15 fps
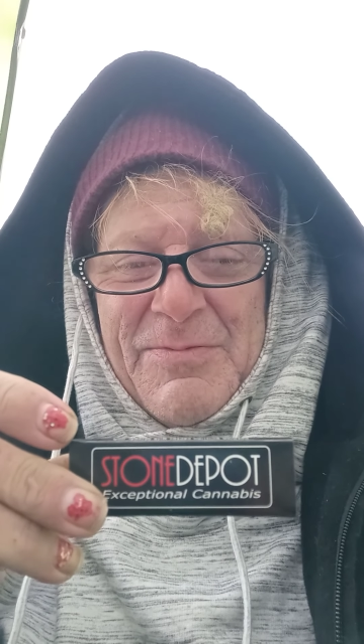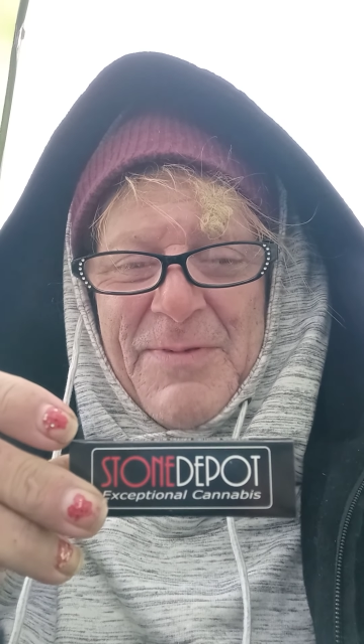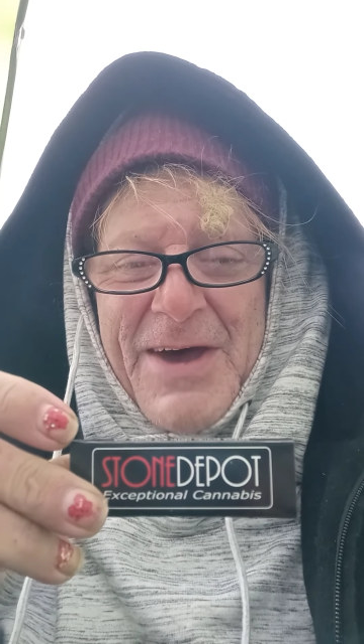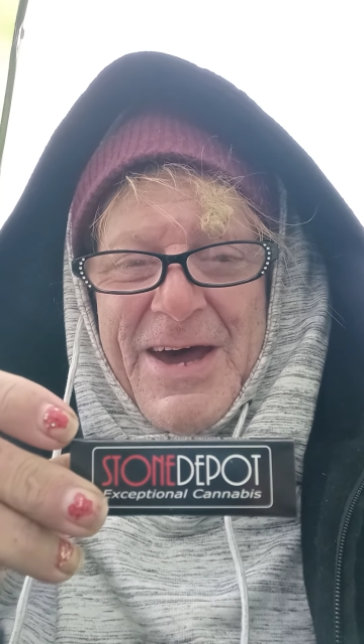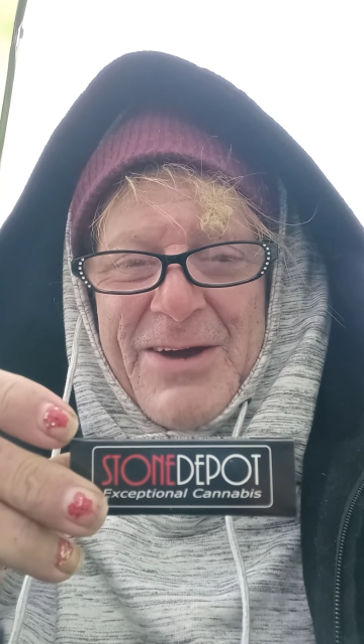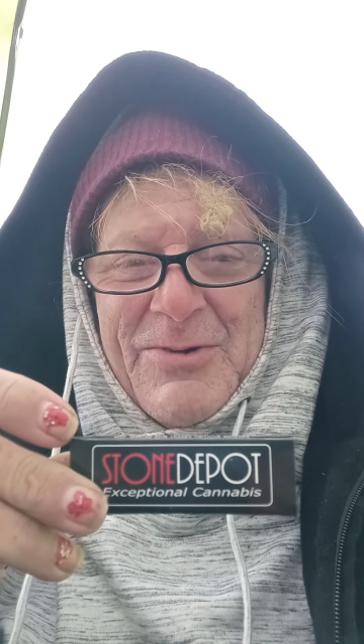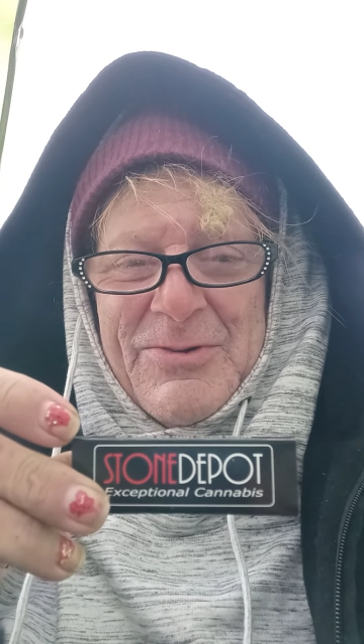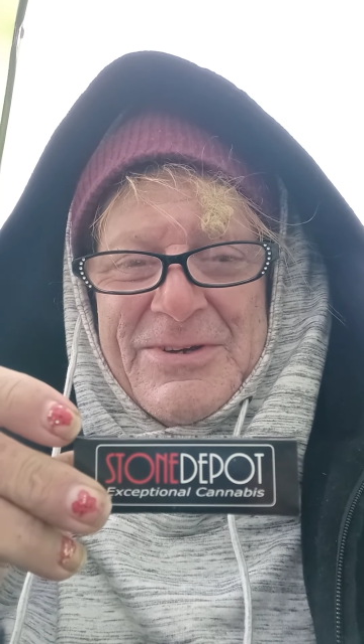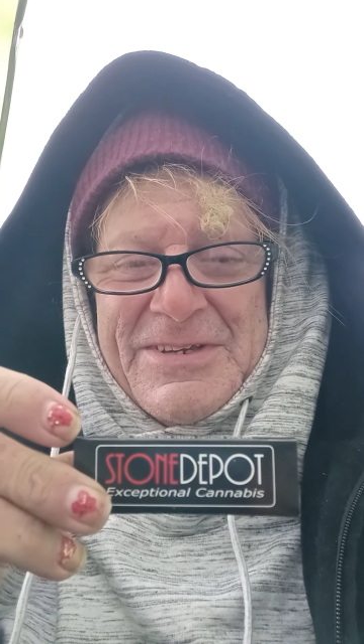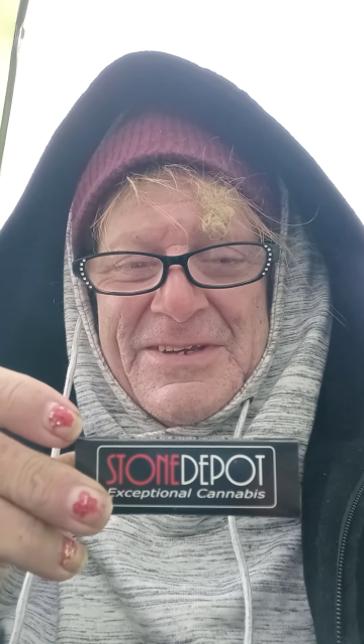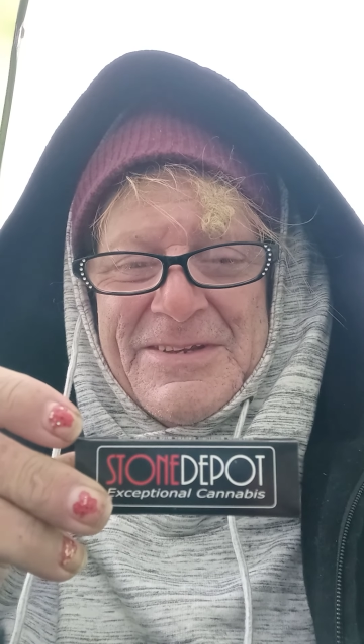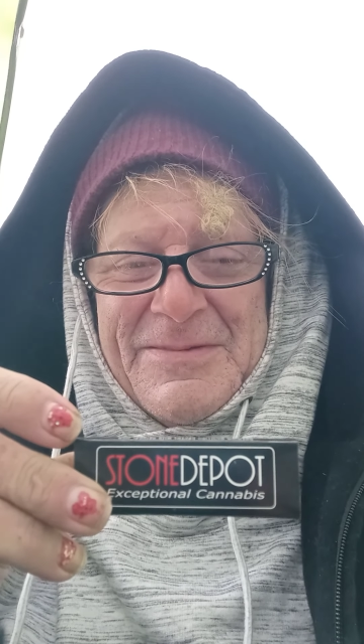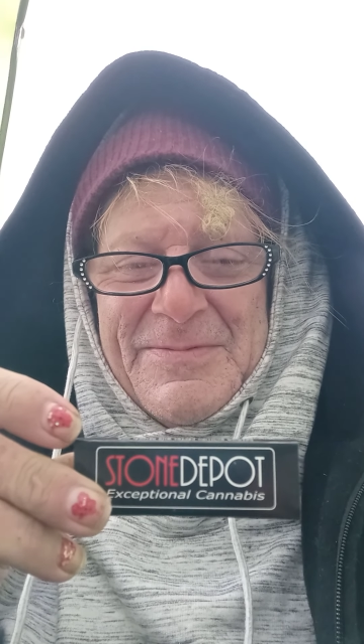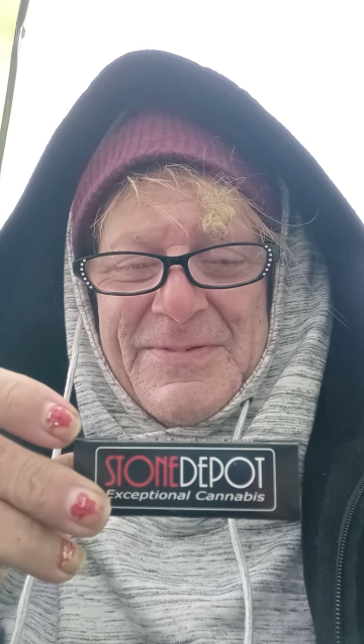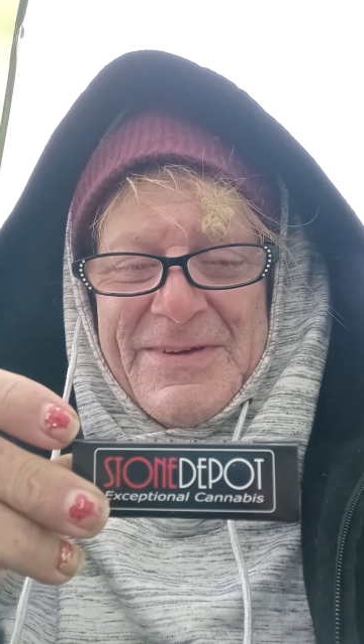backwards
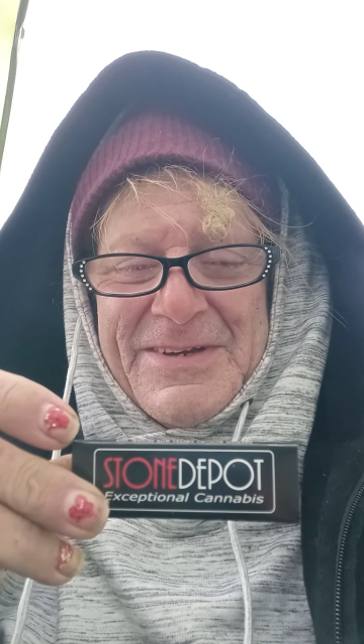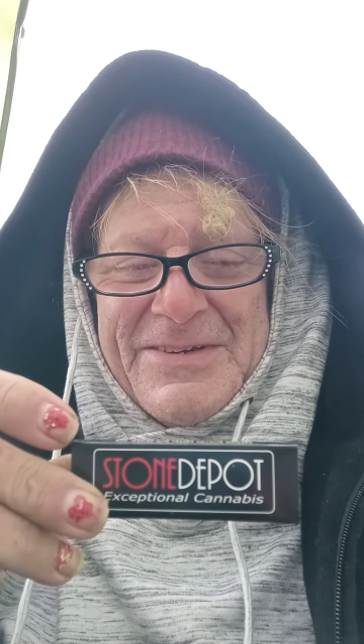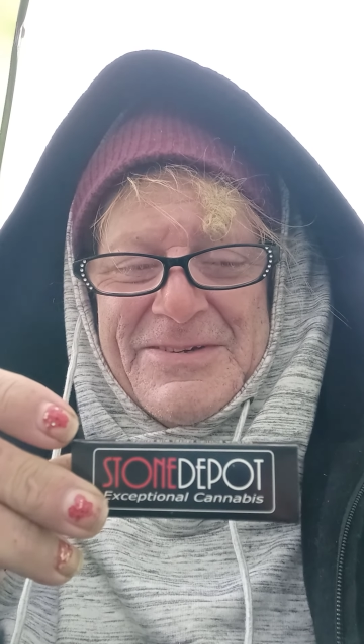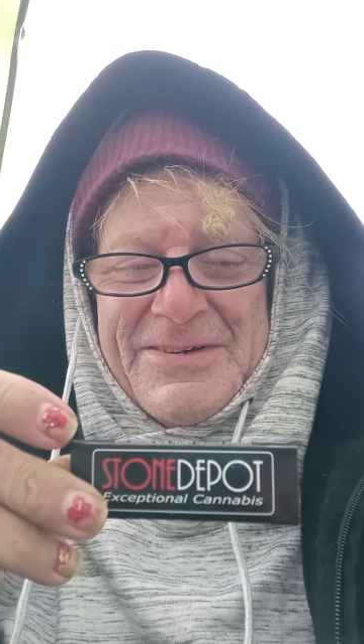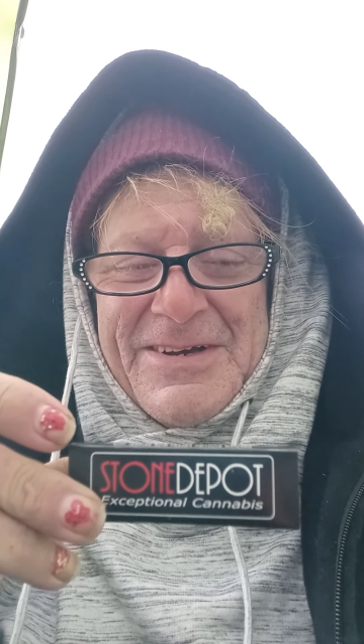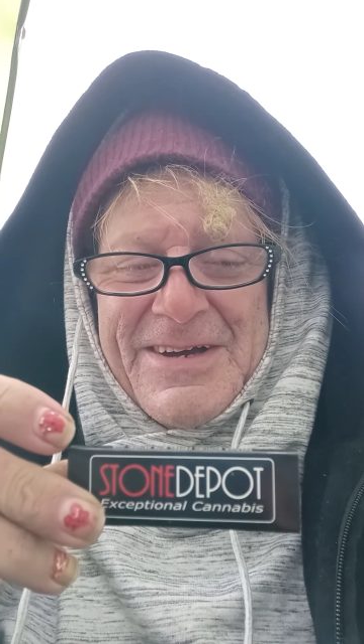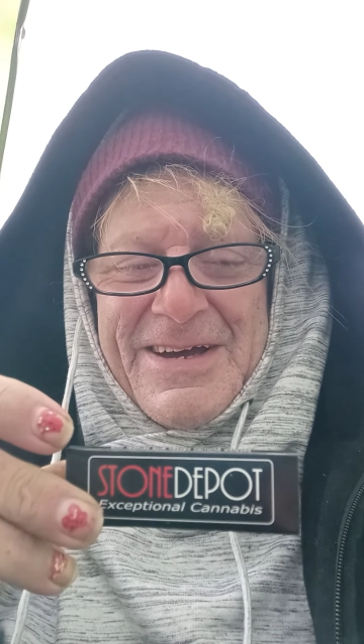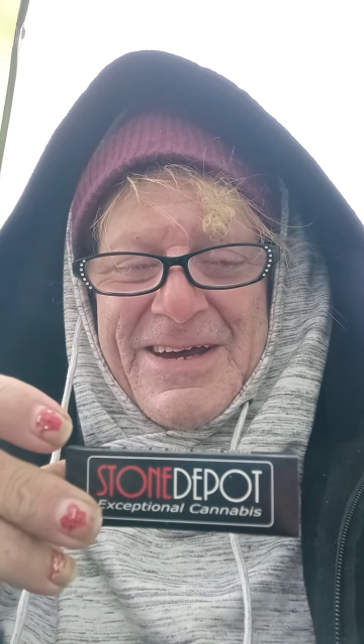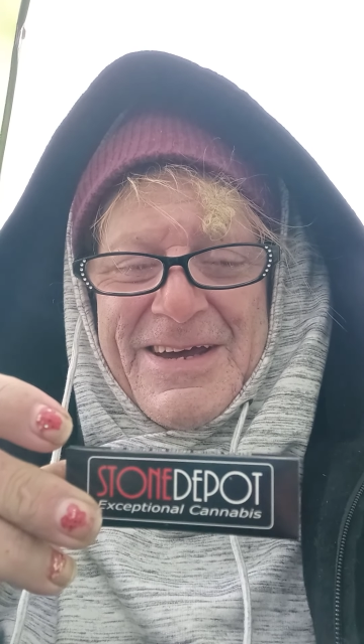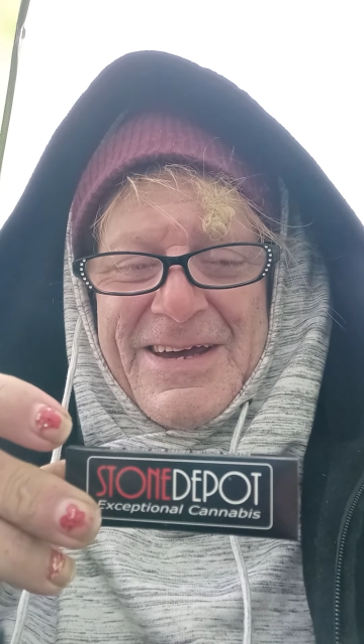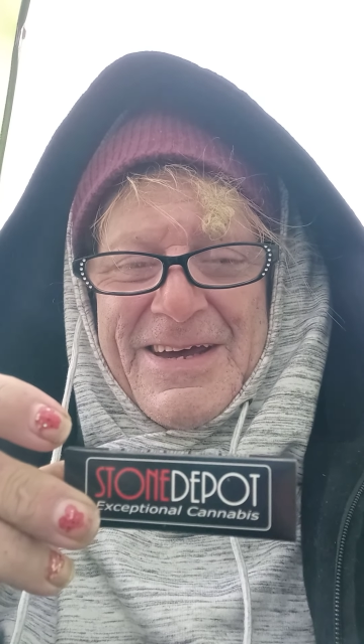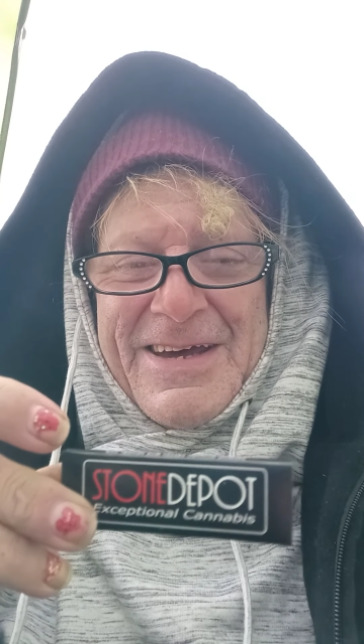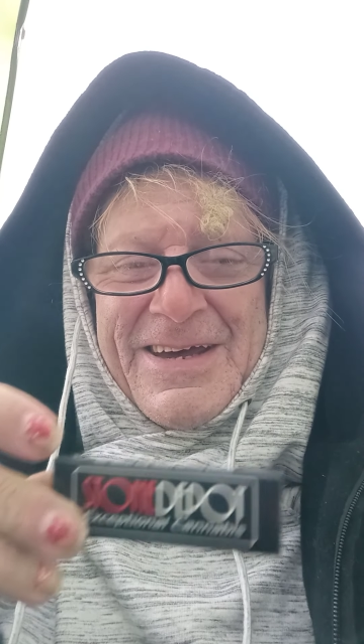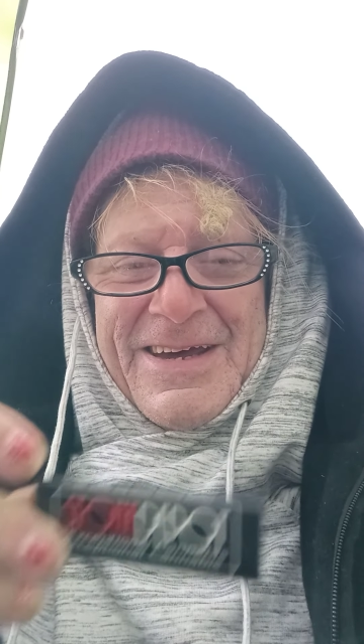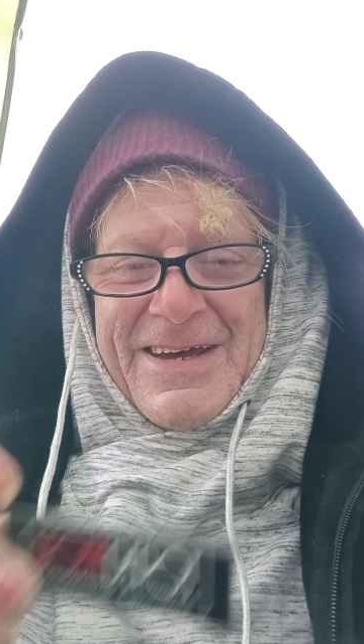in the picture.
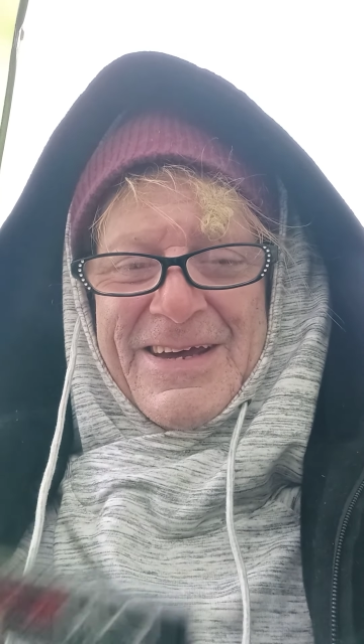Uh,